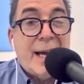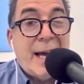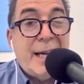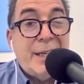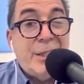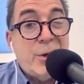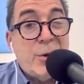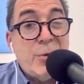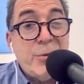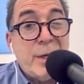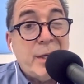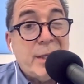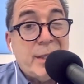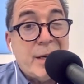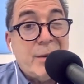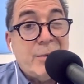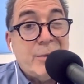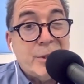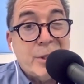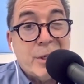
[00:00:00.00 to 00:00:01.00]
I don't think
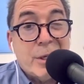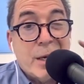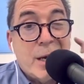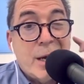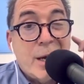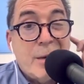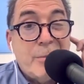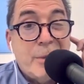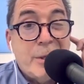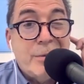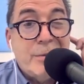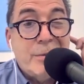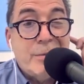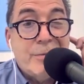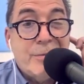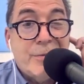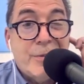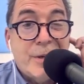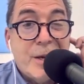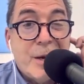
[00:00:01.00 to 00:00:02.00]
that was a common
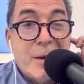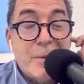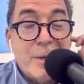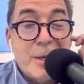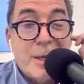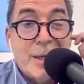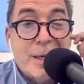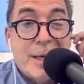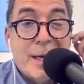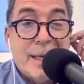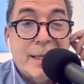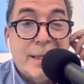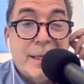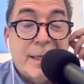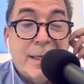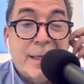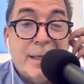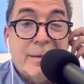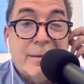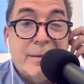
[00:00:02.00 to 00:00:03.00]
phenomenon. I
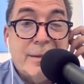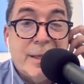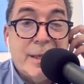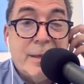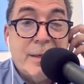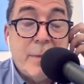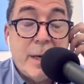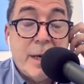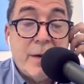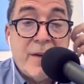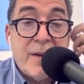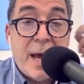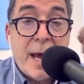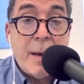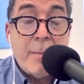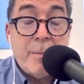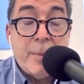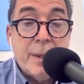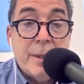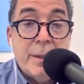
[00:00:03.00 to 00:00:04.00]
think it may have
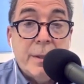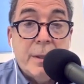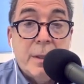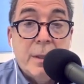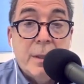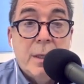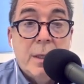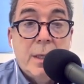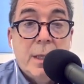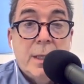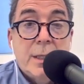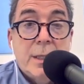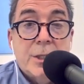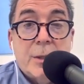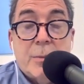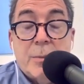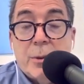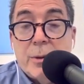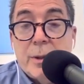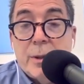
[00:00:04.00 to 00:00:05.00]
happened.
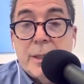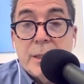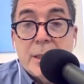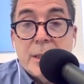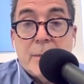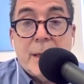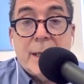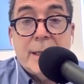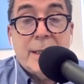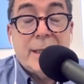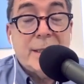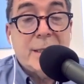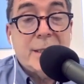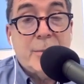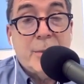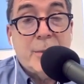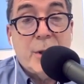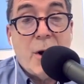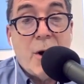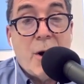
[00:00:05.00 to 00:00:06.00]
Similarly, I think
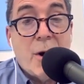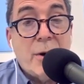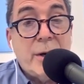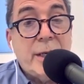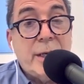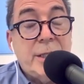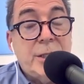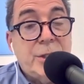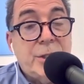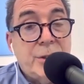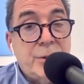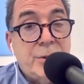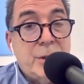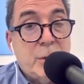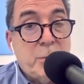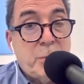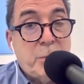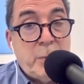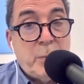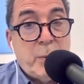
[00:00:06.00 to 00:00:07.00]
some of the heart issues
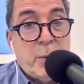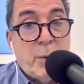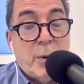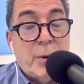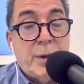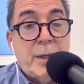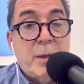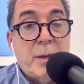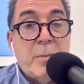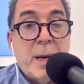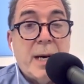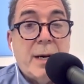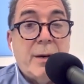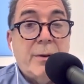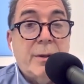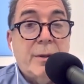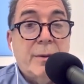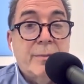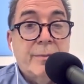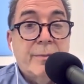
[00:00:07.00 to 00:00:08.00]
that people worried
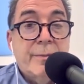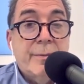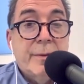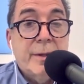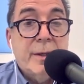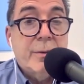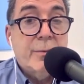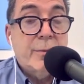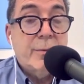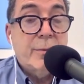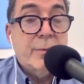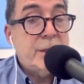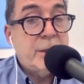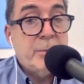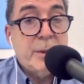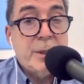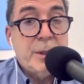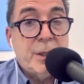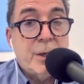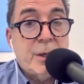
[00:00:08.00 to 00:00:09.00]
about,
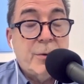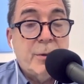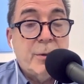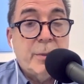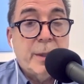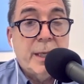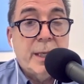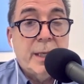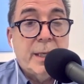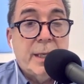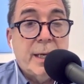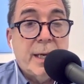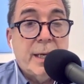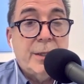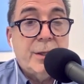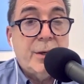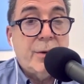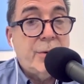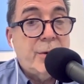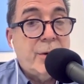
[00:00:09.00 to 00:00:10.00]
reasonably so in the beginning, I
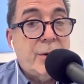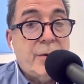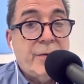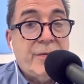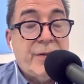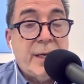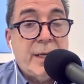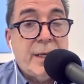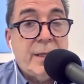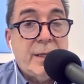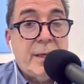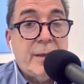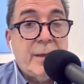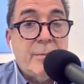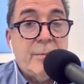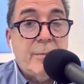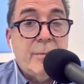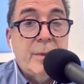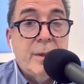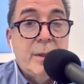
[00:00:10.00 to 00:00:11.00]
don't know if any of
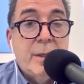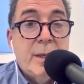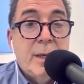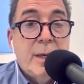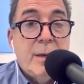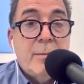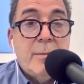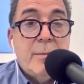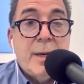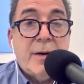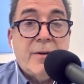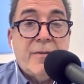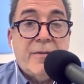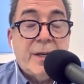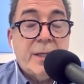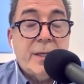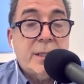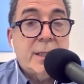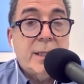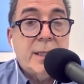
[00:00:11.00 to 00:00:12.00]
them
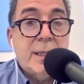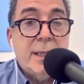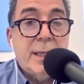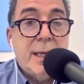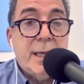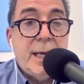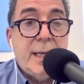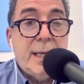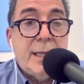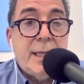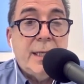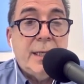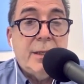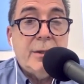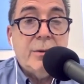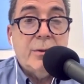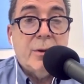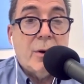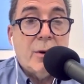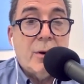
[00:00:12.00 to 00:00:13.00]
manifested in any
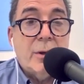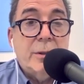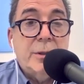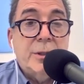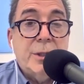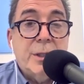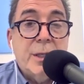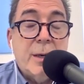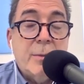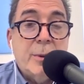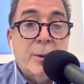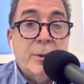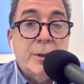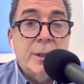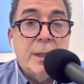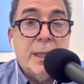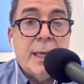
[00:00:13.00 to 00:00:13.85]
large numbers.